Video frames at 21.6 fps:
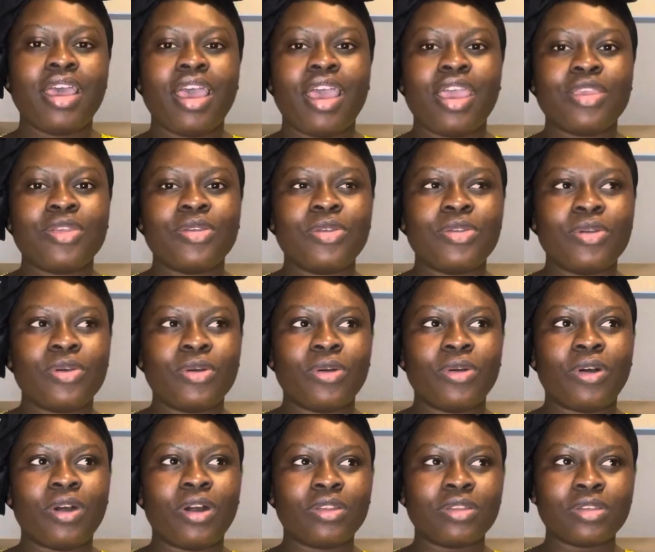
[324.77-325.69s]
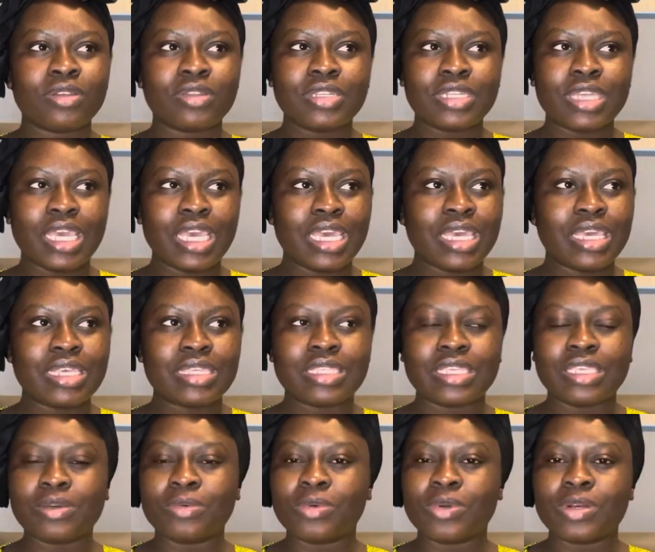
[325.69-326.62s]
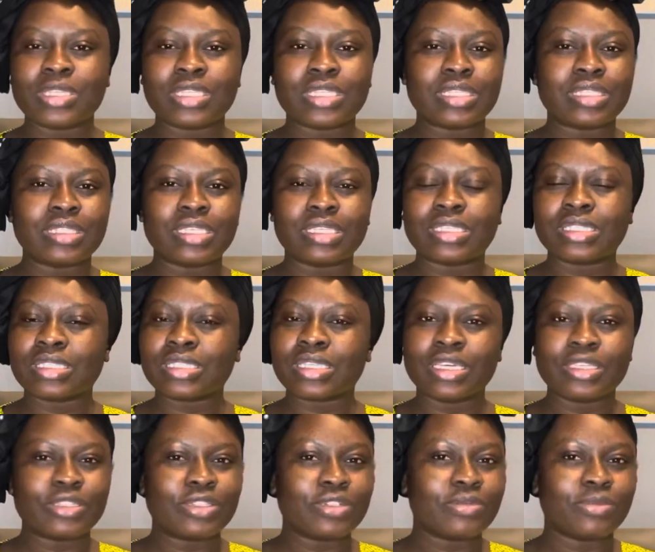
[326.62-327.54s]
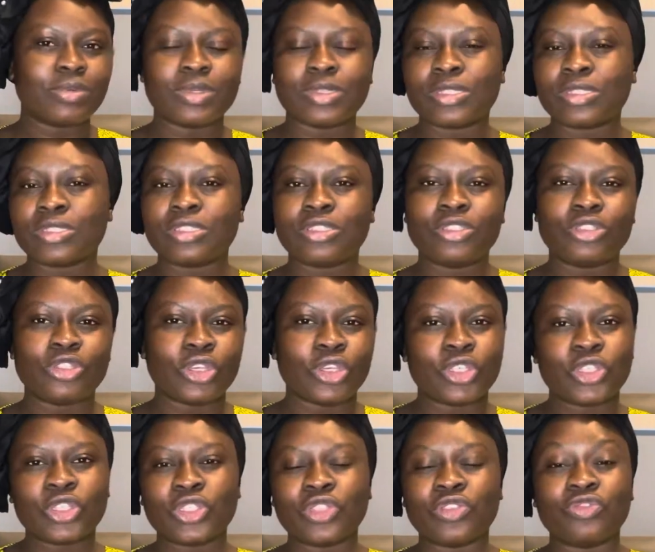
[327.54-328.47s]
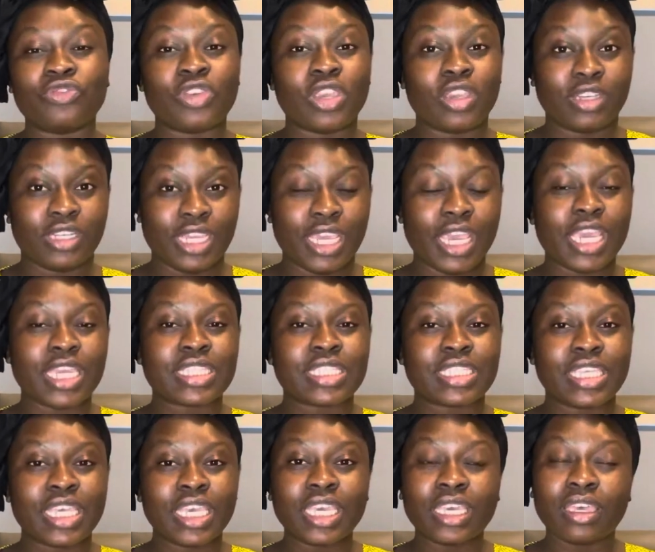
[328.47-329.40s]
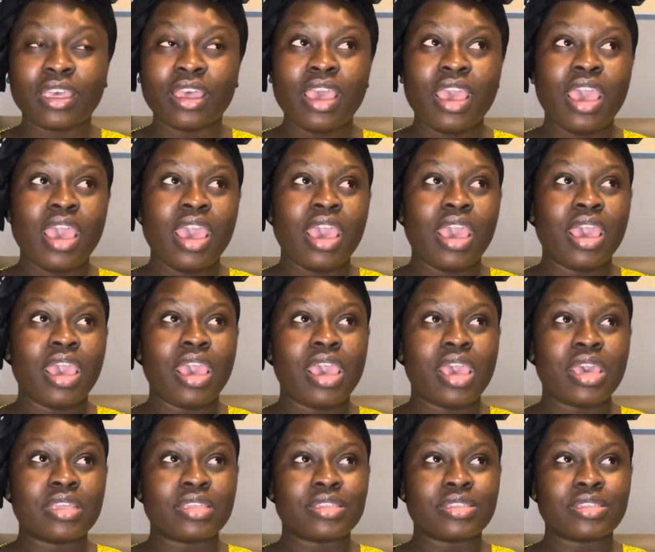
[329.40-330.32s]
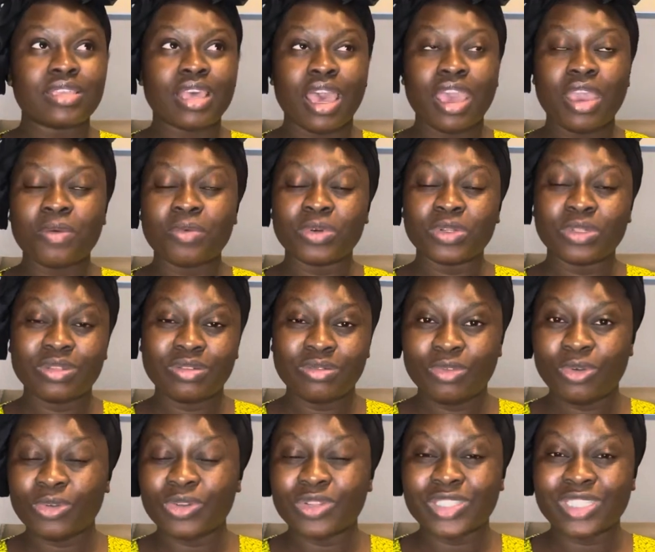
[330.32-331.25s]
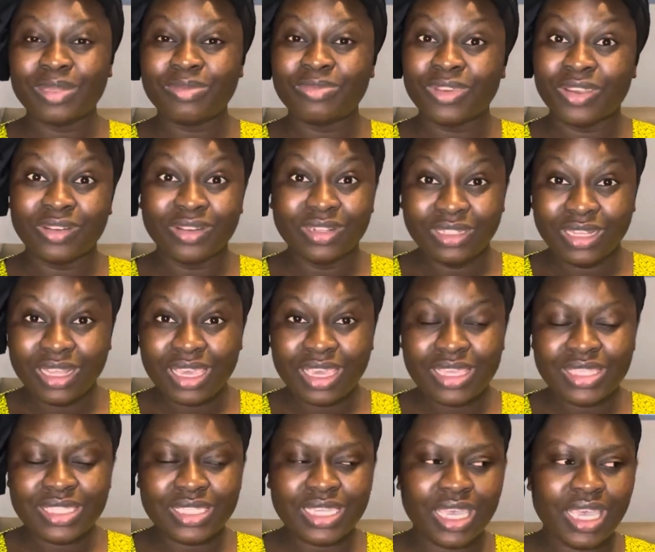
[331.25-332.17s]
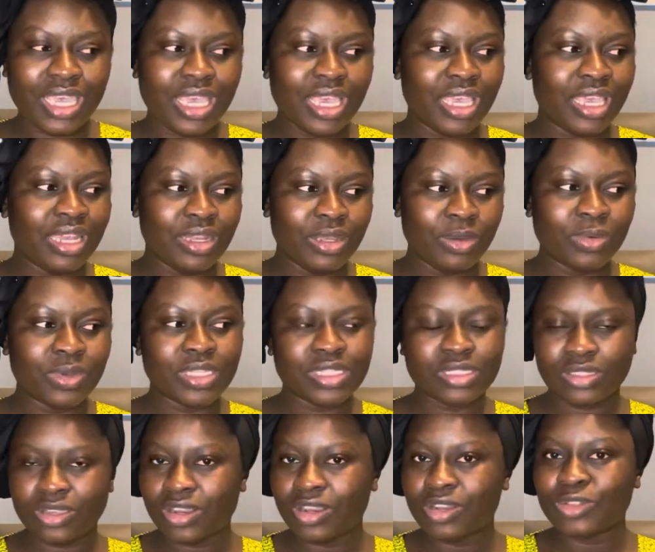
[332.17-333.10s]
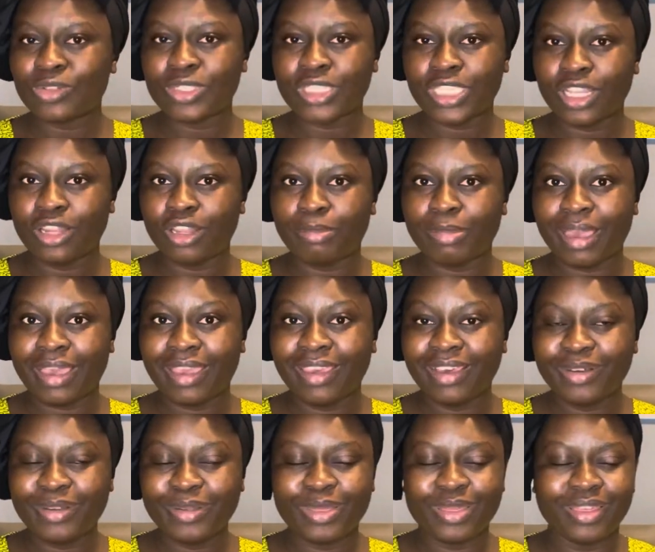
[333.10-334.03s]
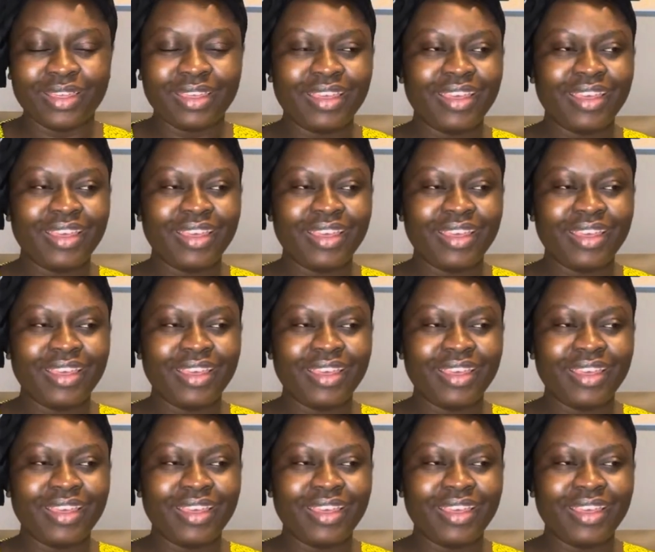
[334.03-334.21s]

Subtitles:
You know, other days it was, this schedule was just very hectic and I would go to sleep very late and it was starting to tell on my health.